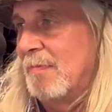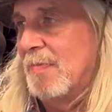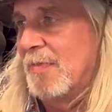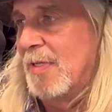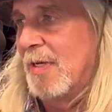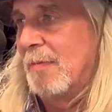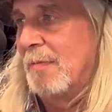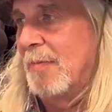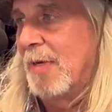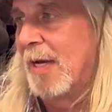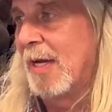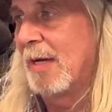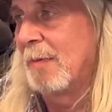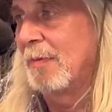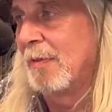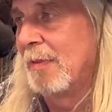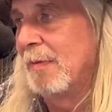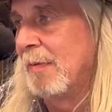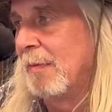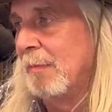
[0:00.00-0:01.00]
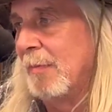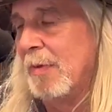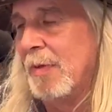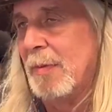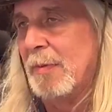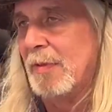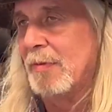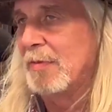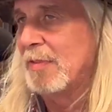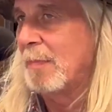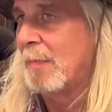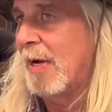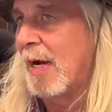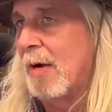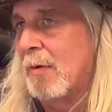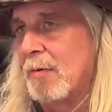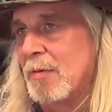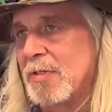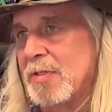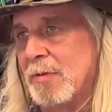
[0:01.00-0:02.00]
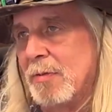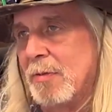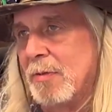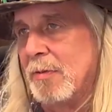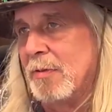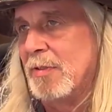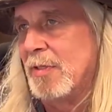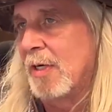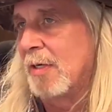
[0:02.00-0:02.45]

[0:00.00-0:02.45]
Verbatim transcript: something happened. Maybe there was a power surge.